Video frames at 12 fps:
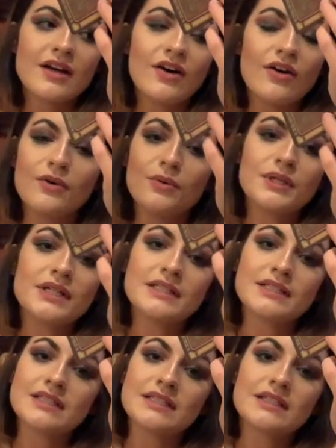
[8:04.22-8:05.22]

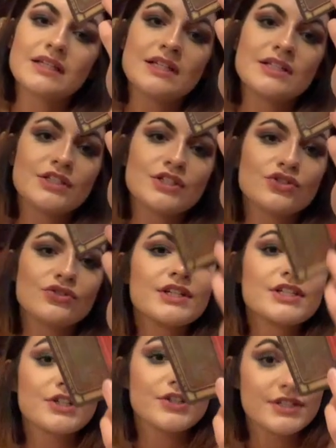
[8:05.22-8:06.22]
always and to
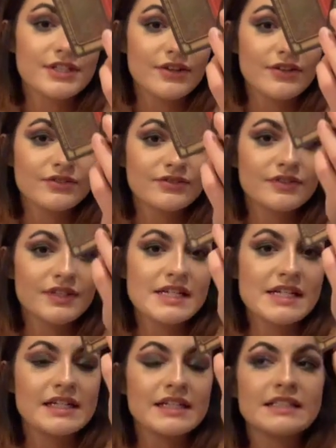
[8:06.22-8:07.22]
trust yourself.
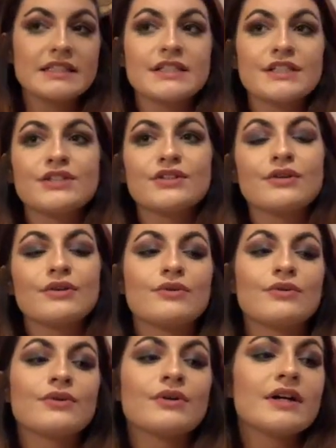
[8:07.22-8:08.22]
And
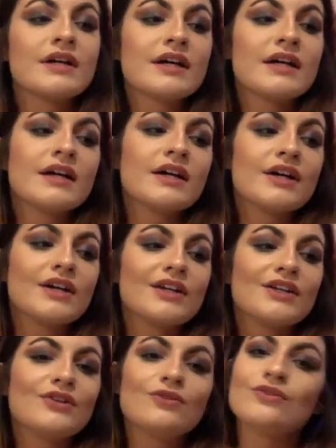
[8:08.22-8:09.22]
so
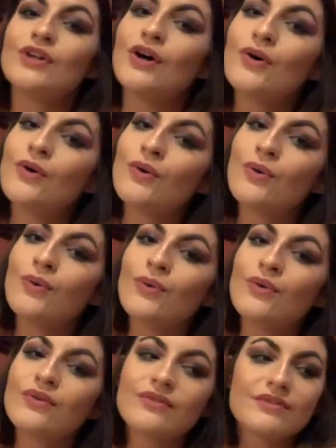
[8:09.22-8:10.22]
you know
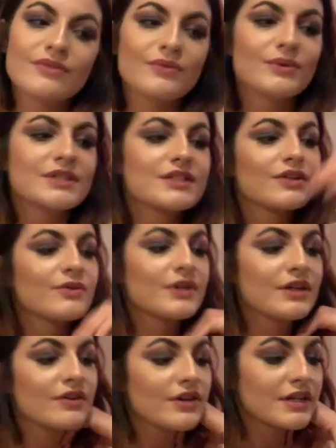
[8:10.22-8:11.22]
what's
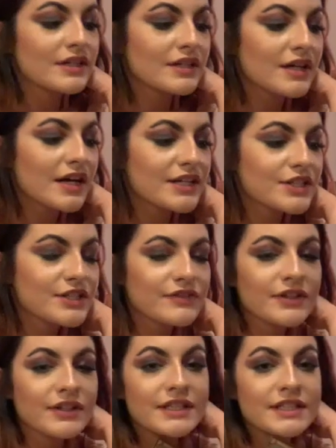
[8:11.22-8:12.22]
going on. I just
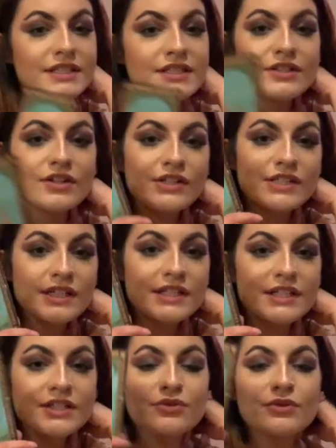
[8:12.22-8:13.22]
feel like this is a toxic
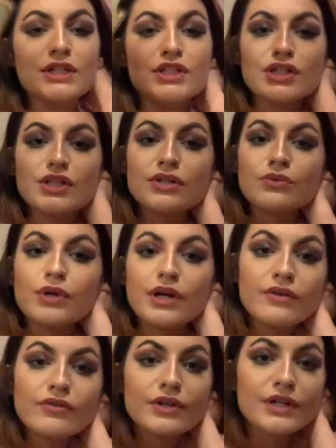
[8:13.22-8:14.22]
situation.
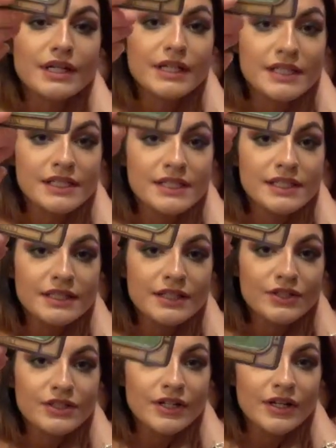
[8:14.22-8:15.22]
Whatever it is,
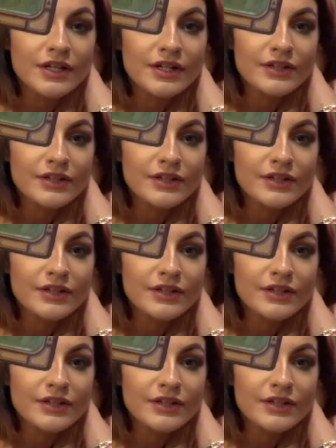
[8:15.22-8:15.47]
there's not